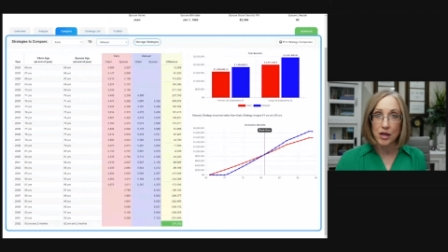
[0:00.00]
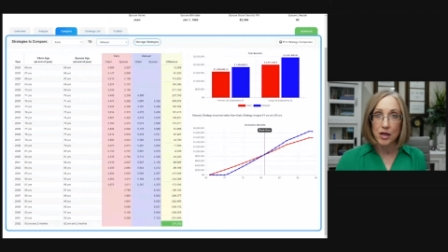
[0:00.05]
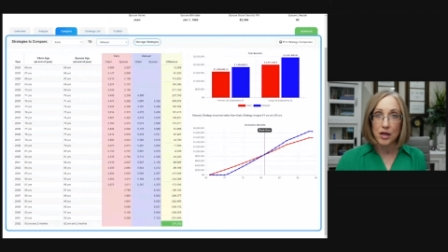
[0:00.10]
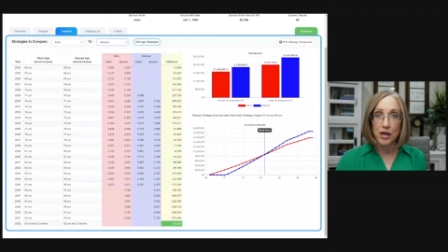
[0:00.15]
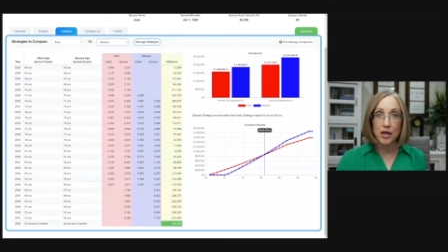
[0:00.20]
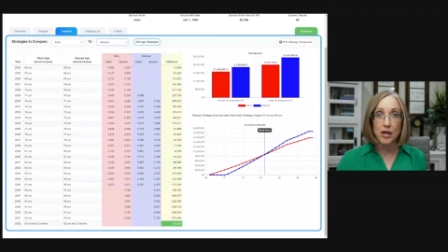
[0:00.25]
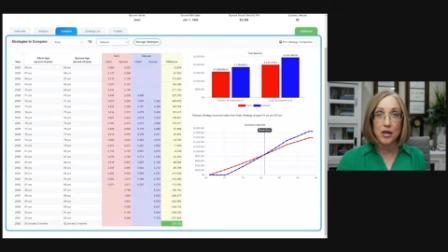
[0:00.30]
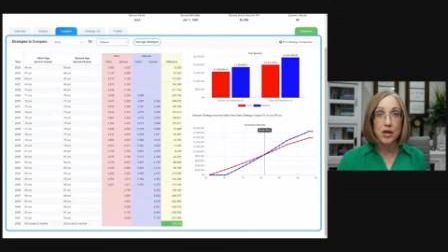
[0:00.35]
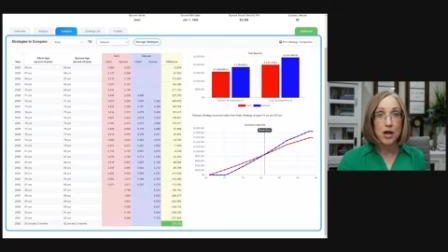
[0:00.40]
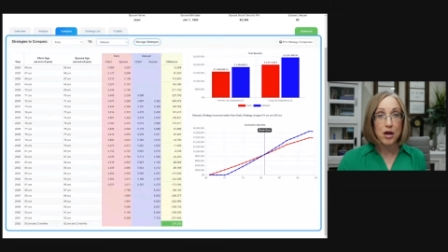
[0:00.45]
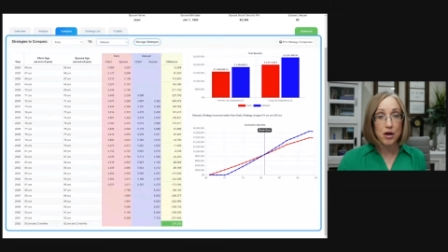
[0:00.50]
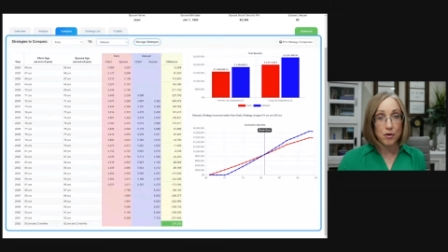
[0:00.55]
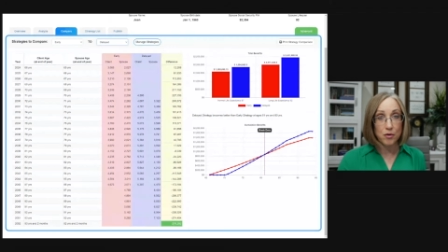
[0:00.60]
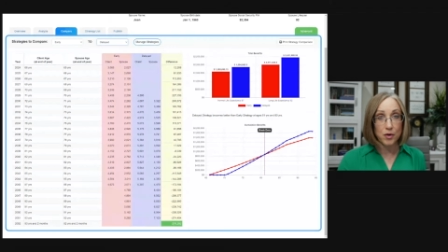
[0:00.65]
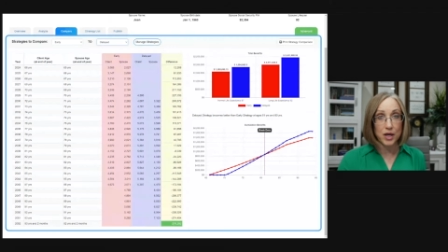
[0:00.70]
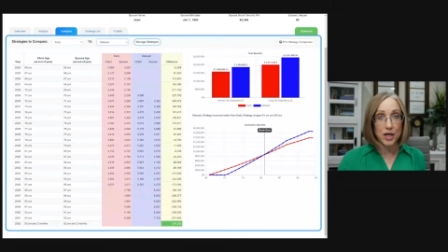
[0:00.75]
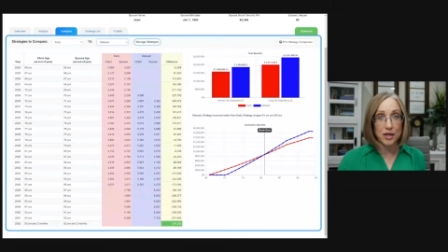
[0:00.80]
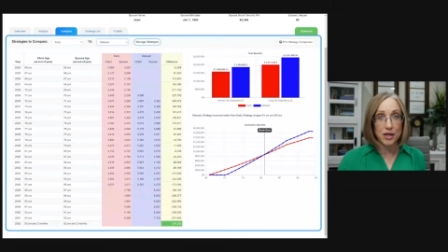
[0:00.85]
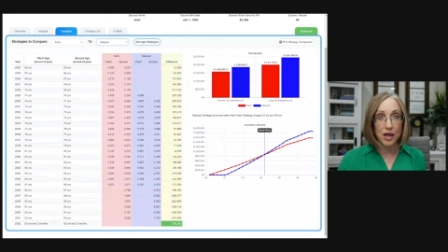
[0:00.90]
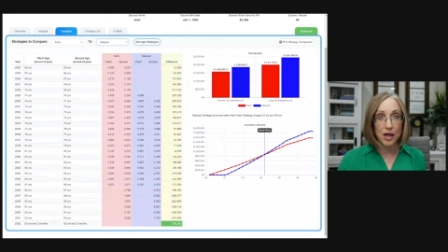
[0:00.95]

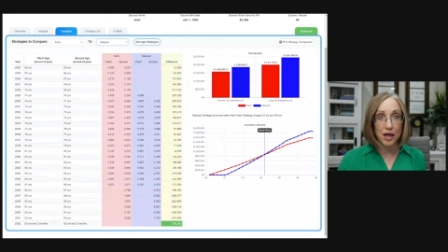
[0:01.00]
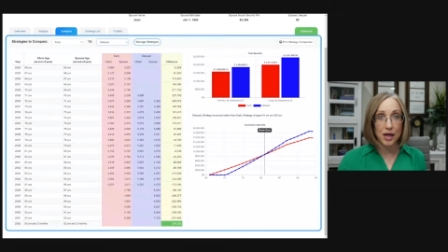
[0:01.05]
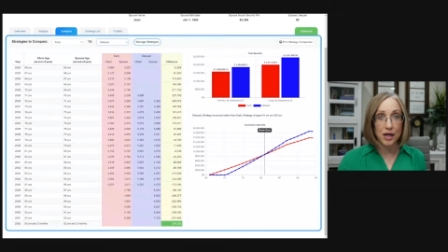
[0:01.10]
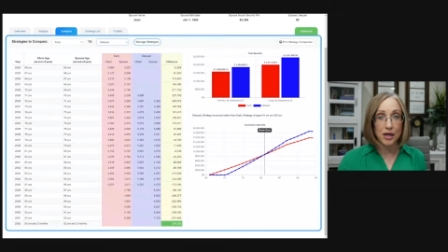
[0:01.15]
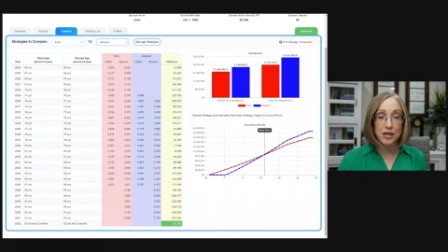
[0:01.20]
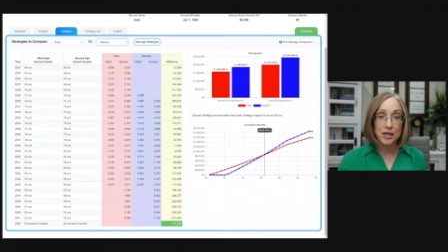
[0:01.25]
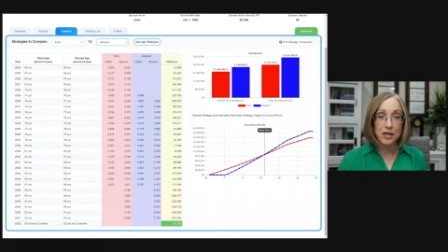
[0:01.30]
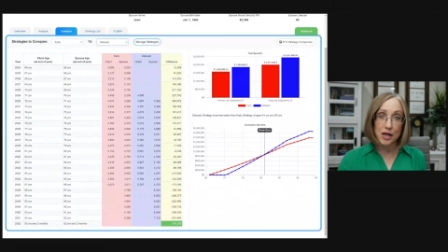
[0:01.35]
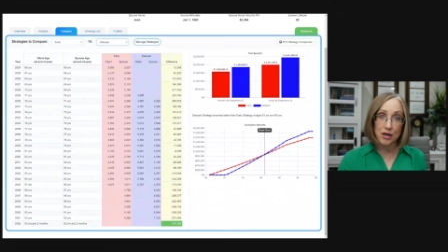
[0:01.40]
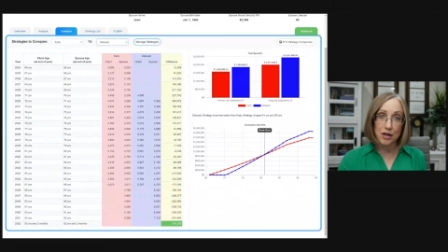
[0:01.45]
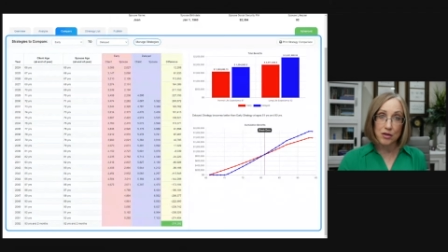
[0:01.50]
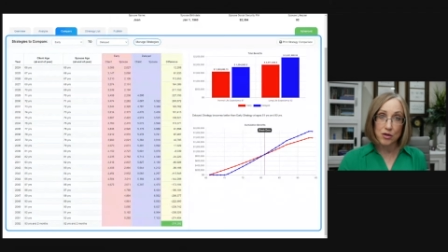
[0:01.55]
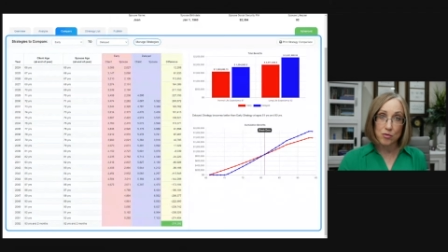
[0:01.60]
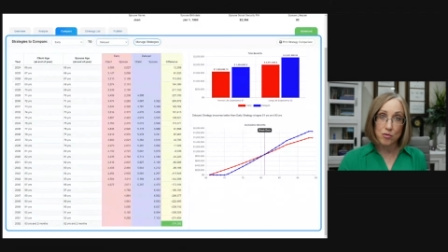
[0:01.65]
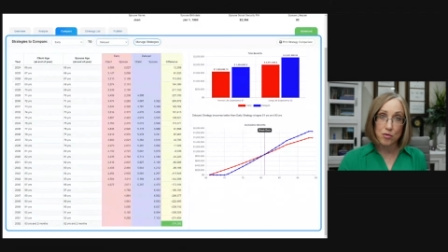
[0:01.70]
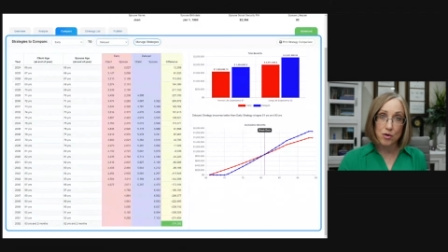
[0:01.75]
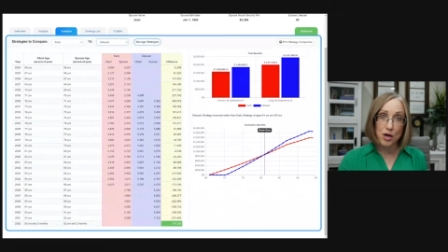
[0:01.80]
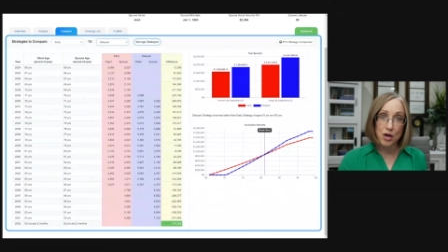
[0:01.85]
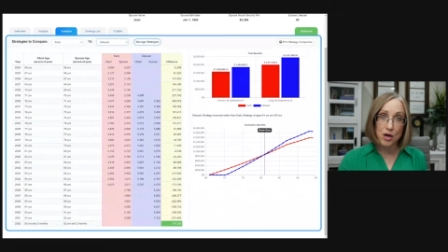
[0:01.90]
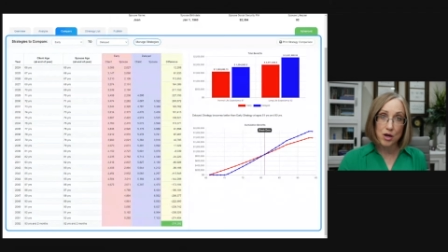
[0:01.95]
knowing that down the
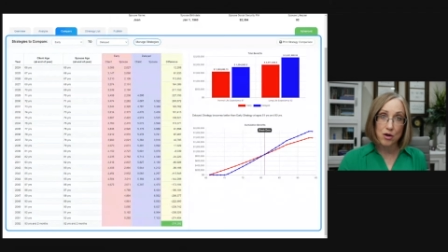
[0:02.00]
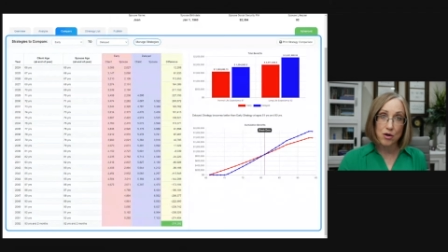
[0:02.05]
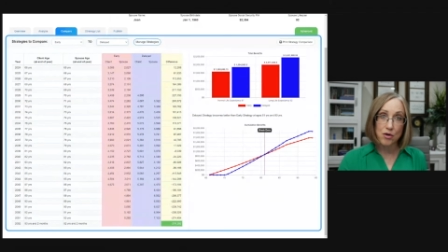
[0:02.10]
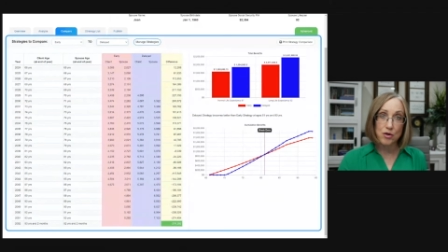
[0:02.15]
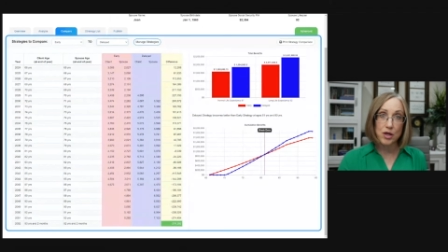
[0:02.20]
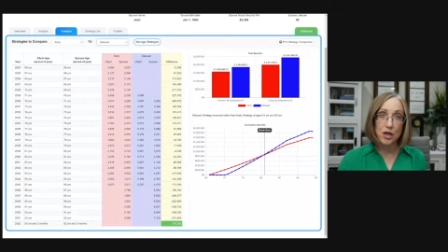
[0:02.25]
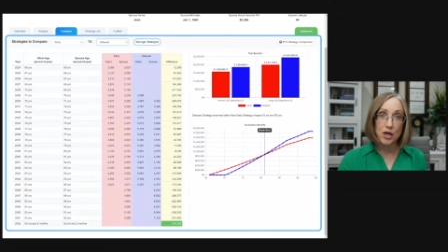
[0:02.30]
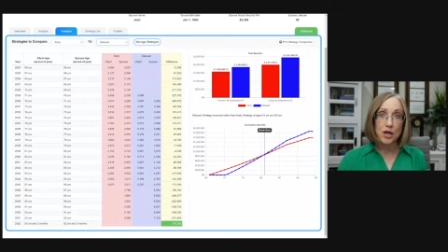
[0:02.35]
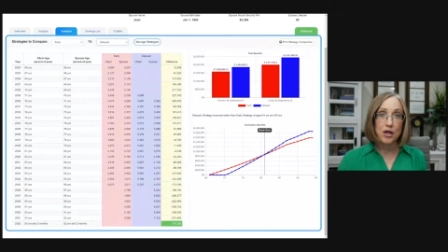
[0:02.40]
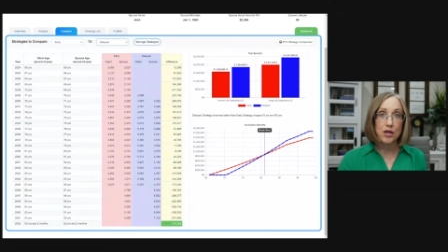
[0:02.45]
road,